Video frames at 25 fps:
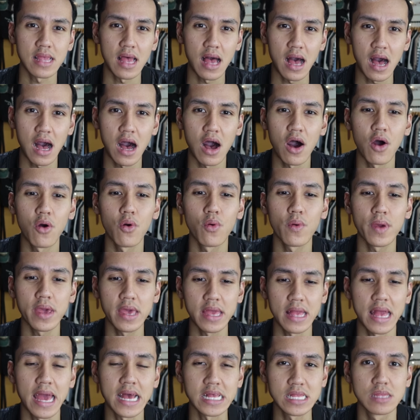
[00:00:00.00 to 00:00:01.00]
how
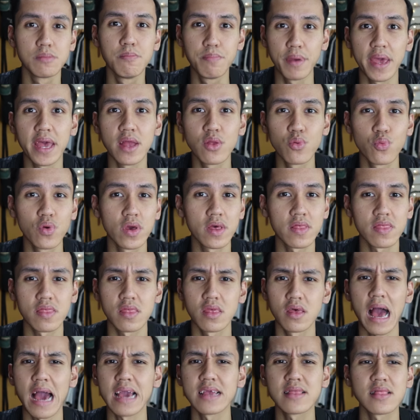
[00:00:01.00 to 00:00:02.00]
it has been with,
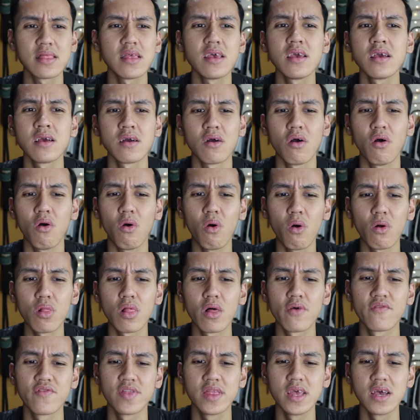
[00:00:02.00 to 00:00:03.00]
I think, all
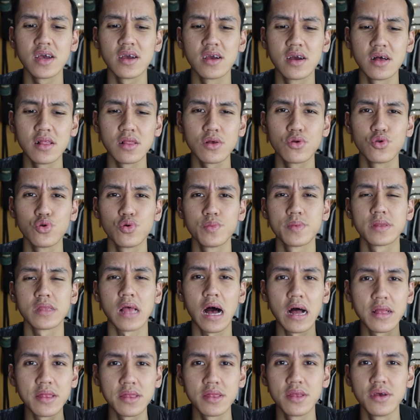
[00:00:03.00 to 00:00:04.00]
of the girl groups
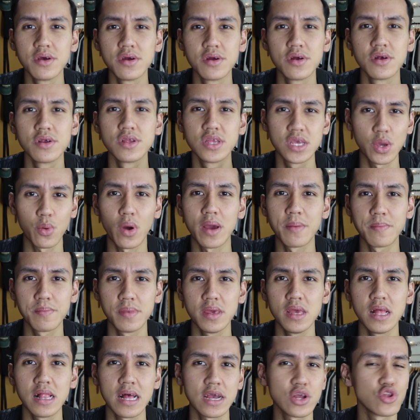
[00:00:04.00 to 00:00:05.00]
under
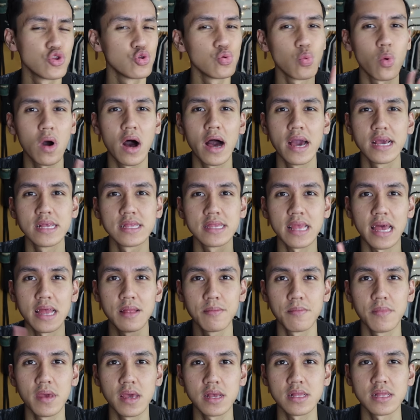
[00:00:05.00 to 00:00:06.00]
JYP, like TWICE
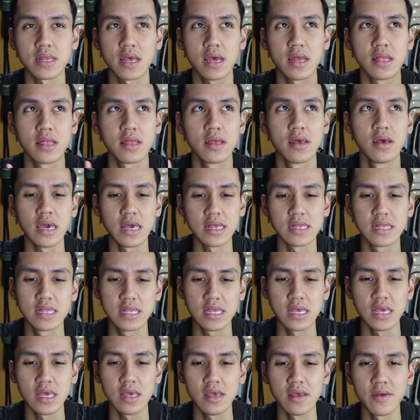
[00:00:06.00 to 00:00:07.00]
and MIX and
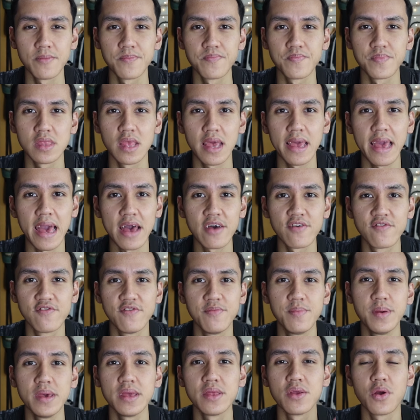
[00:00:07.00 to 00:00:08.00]
Itzy. They
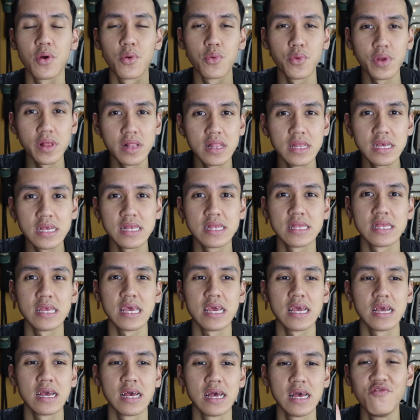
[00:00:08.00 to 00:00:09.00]
have been
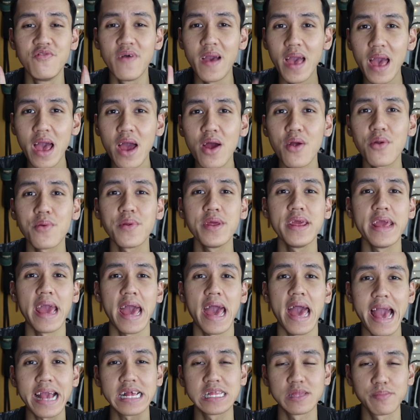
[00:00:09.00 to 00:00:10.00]
releasing very
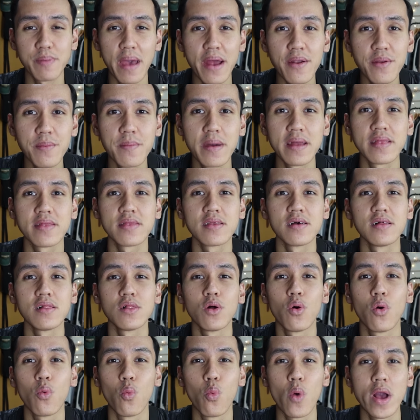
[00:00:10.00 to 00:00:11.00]

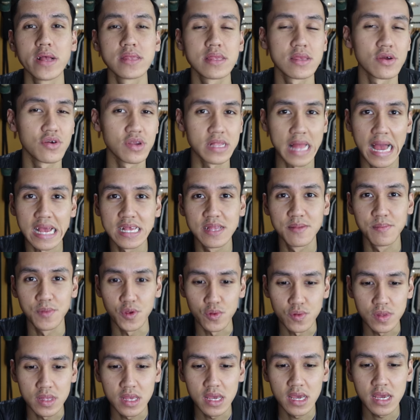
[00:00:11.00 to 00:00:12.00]
experimental westernized
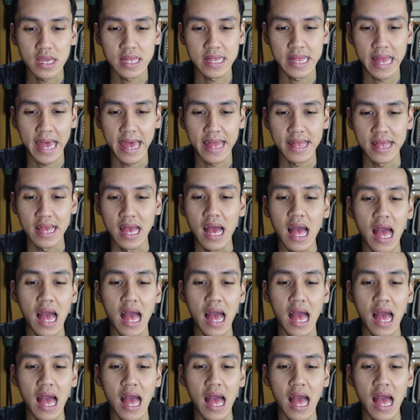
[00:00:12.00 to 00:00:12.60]
music that